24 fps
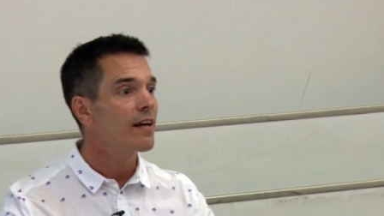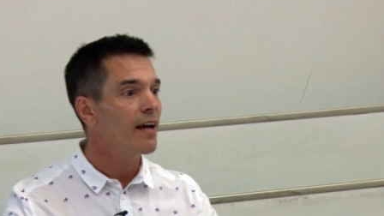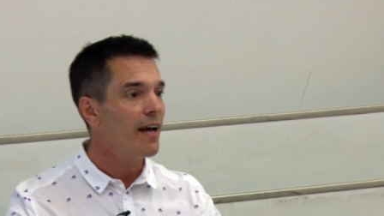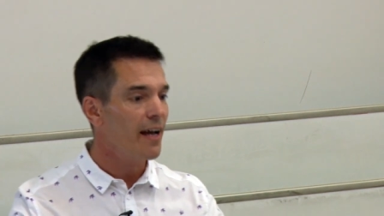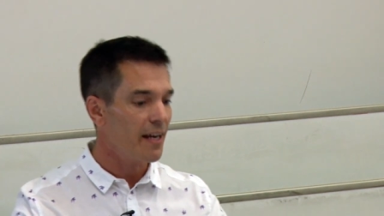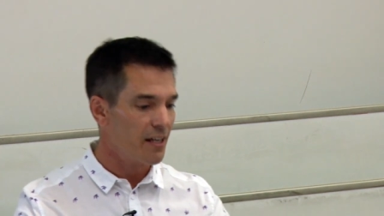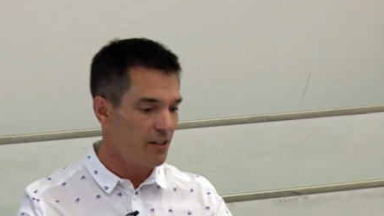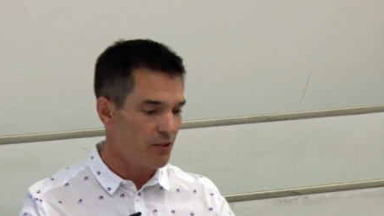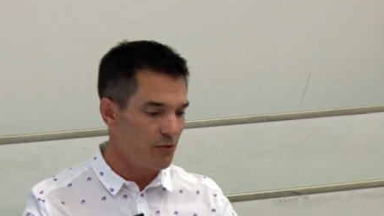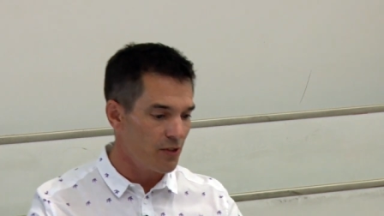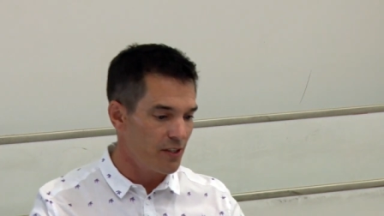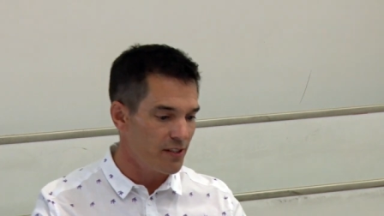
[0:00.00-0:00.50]

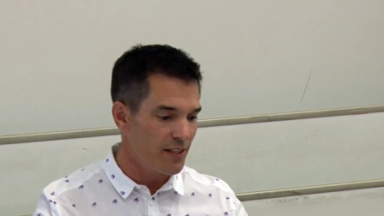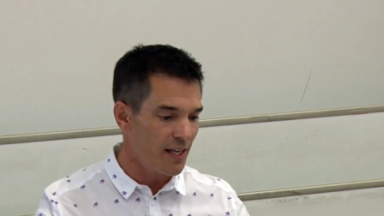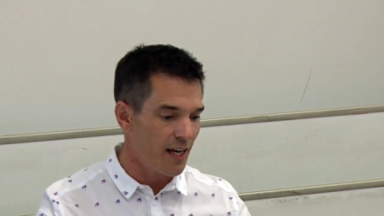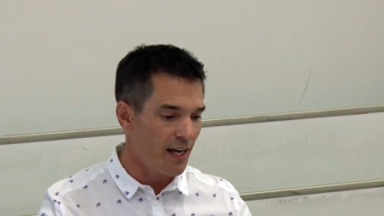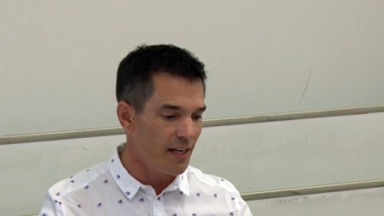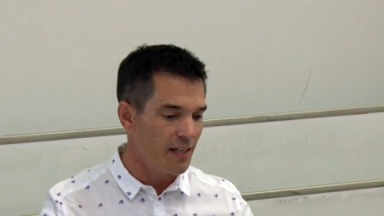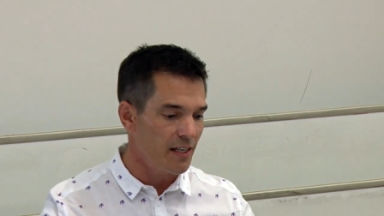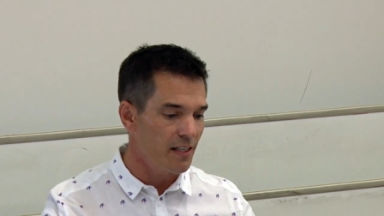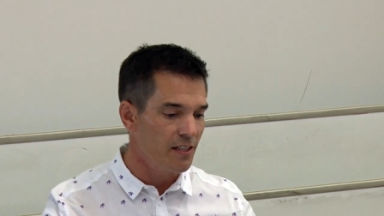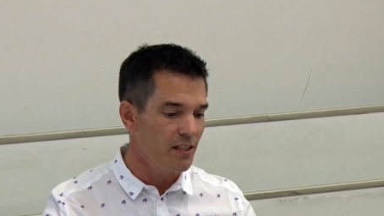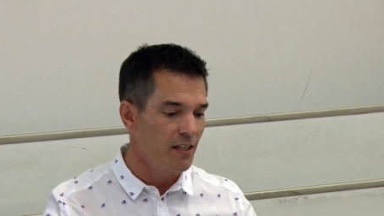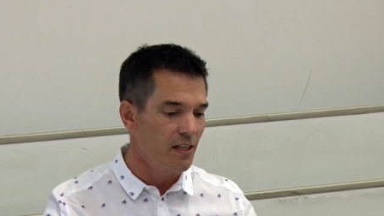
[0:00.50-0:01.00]
extras
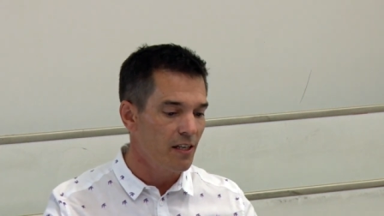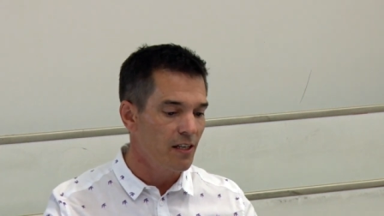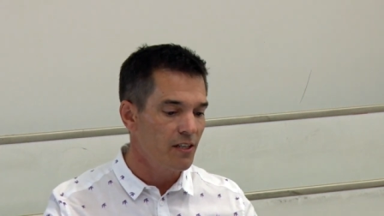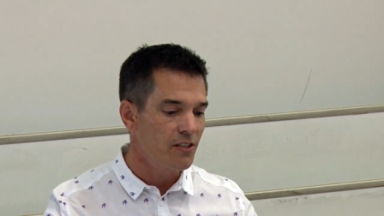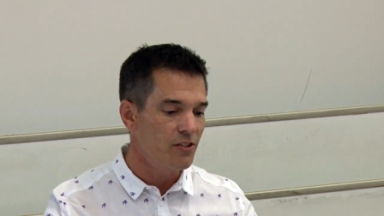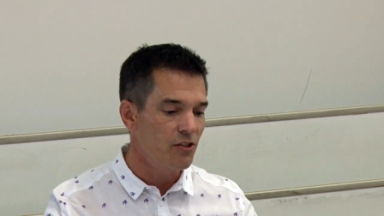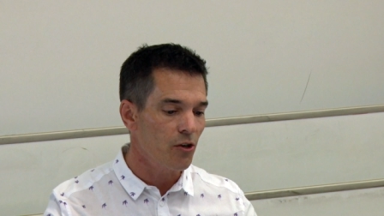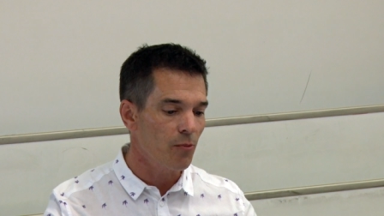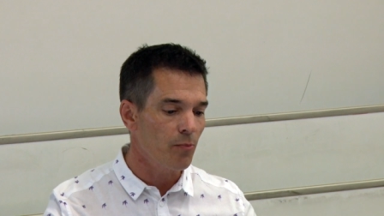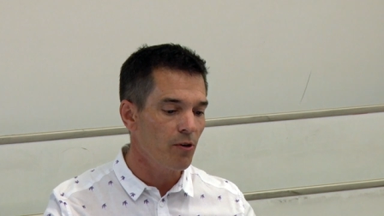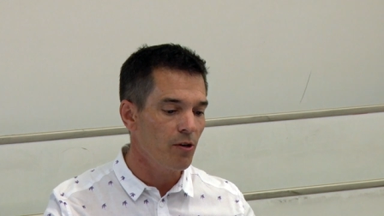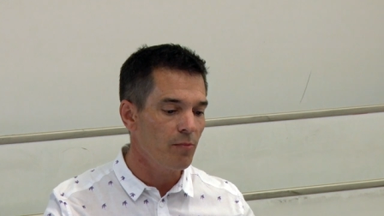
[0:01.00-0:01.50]
added,
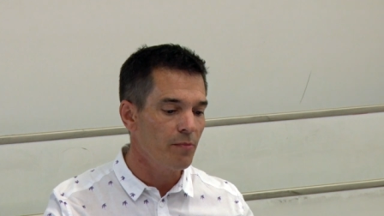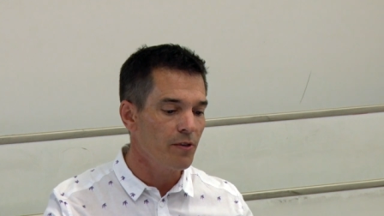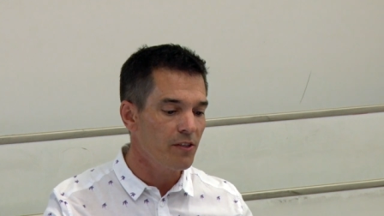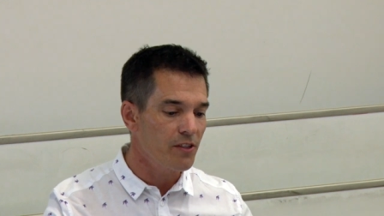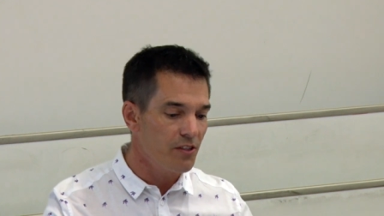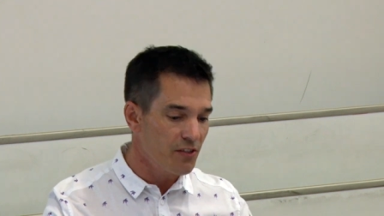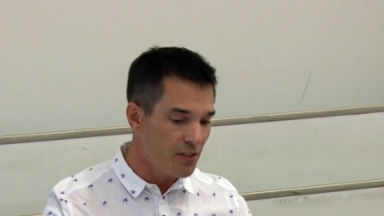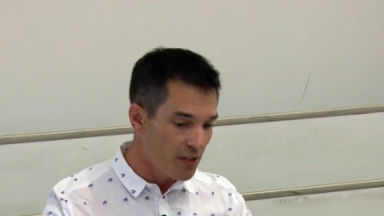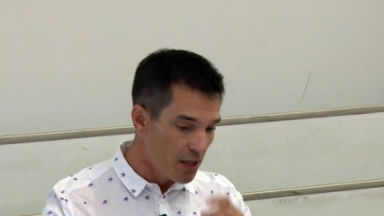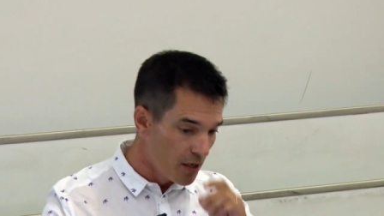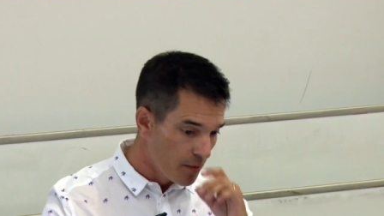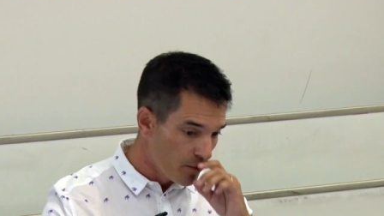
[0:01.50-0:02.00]

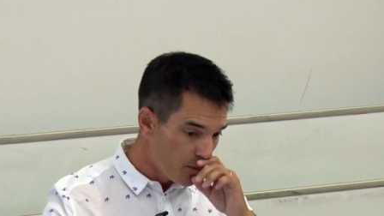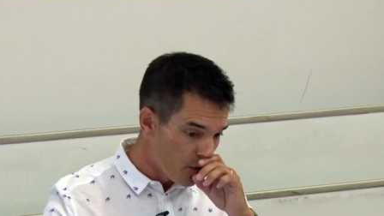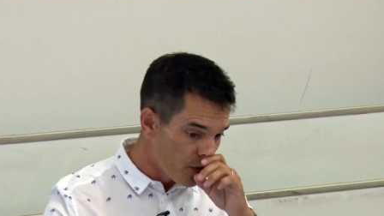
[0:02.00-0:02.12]
supplements,